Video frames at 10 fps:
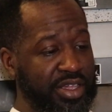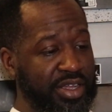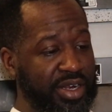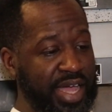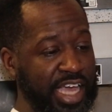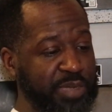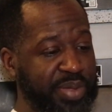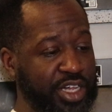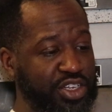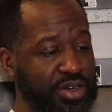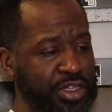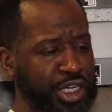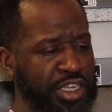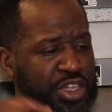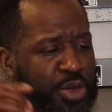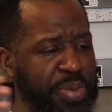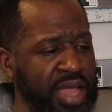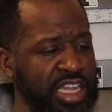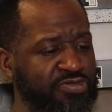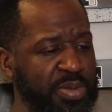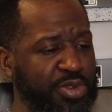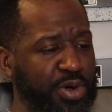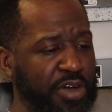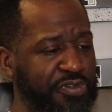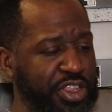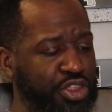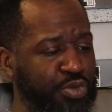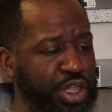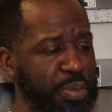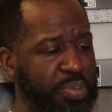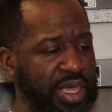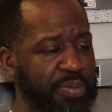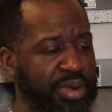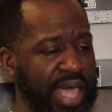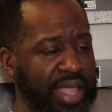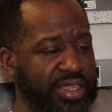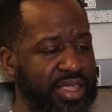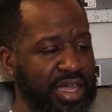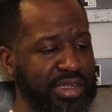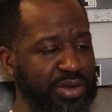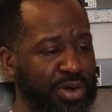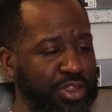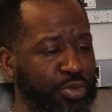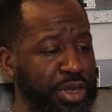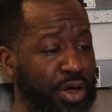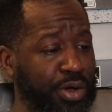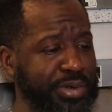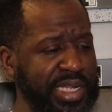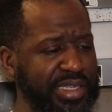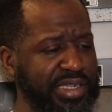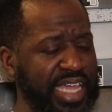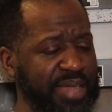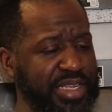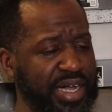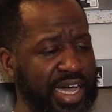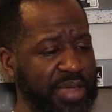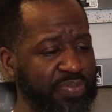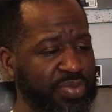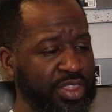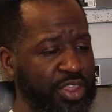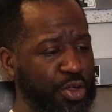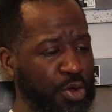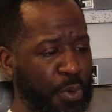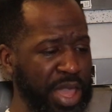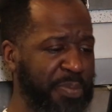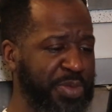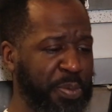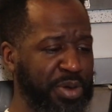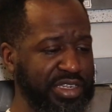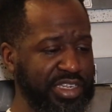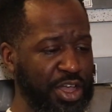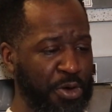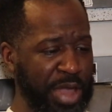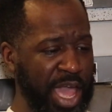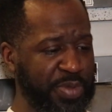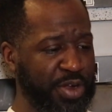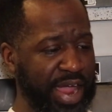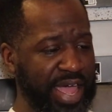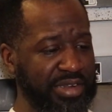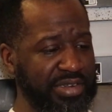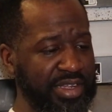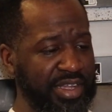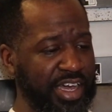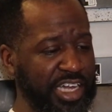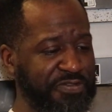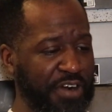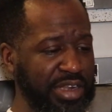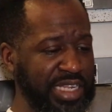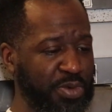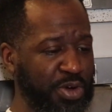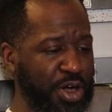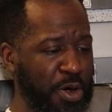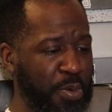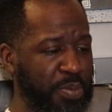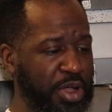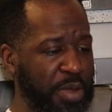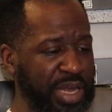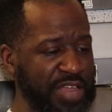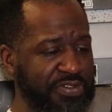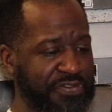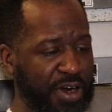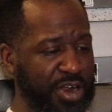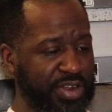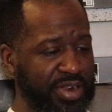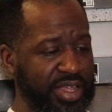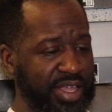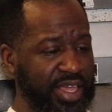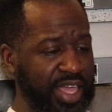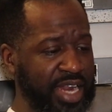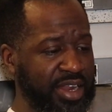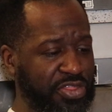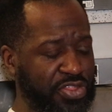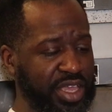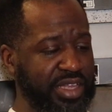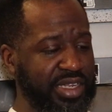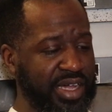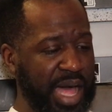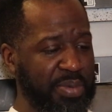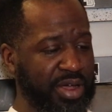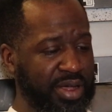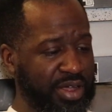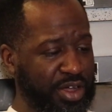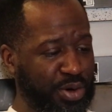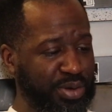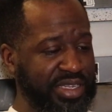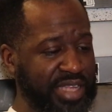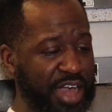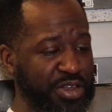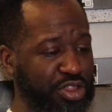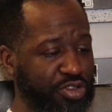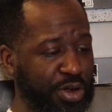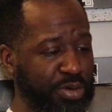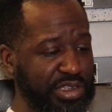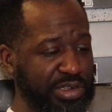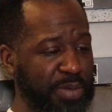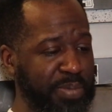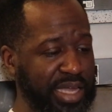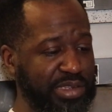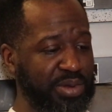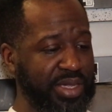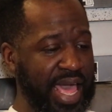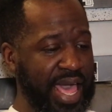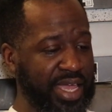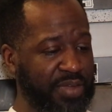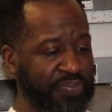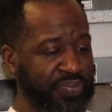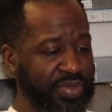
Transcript: Your last picture. You need your panties ripped off and 3 big black dicks in all 3 holes at the same time. Way up your pussy and way up your ass, as far as they will go, but even farther. And the thickest cock goes down your throat so it makes you gag